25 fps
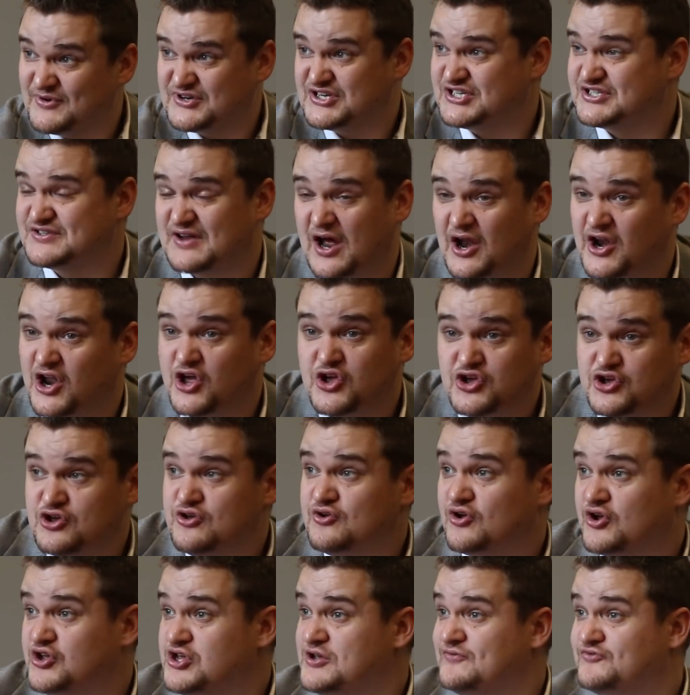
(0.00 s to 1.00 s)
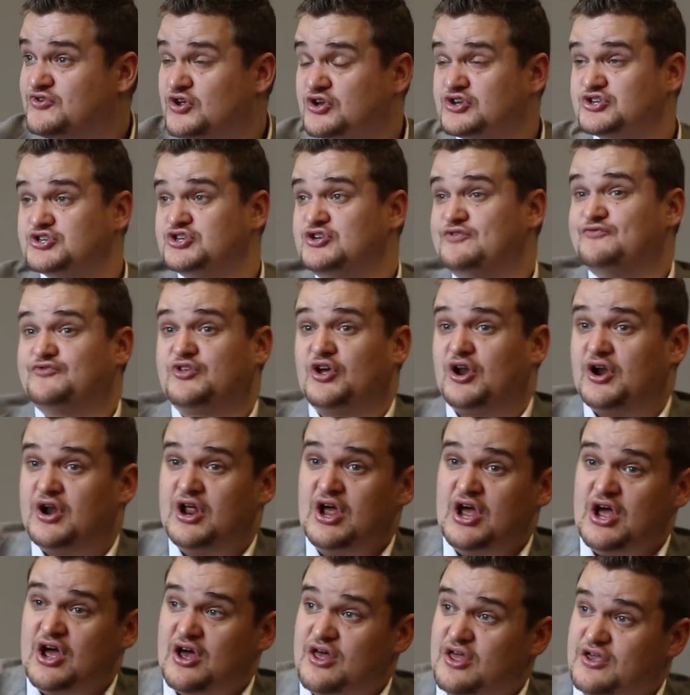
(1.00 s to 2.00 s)
Which is, I know you've
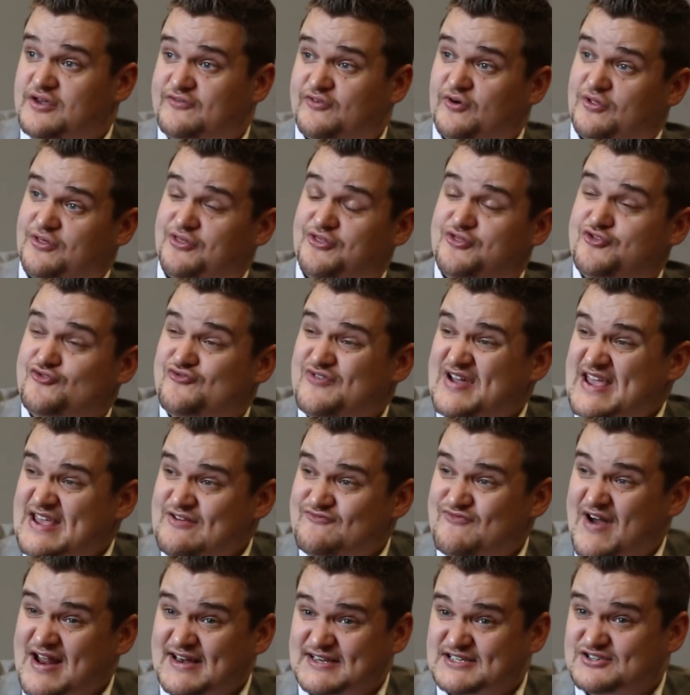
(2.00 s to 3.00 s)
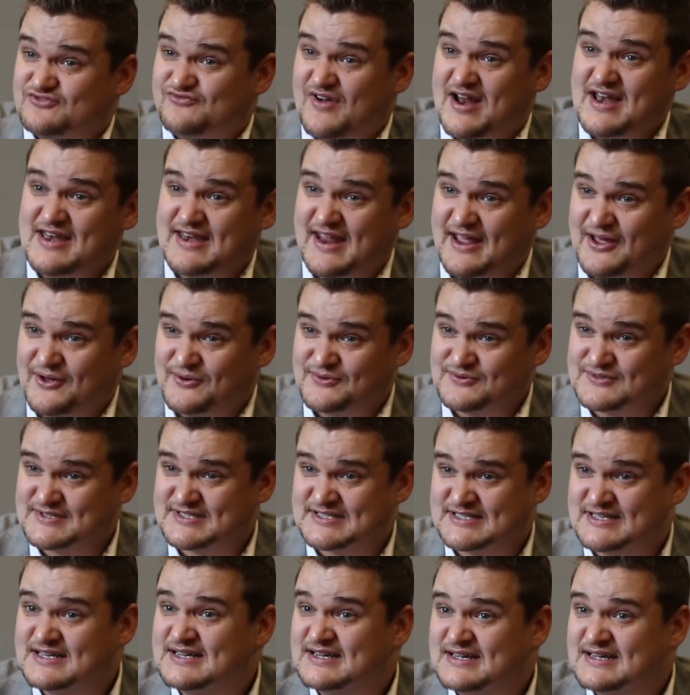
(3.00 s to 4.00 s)
got 3 rent to rent deals.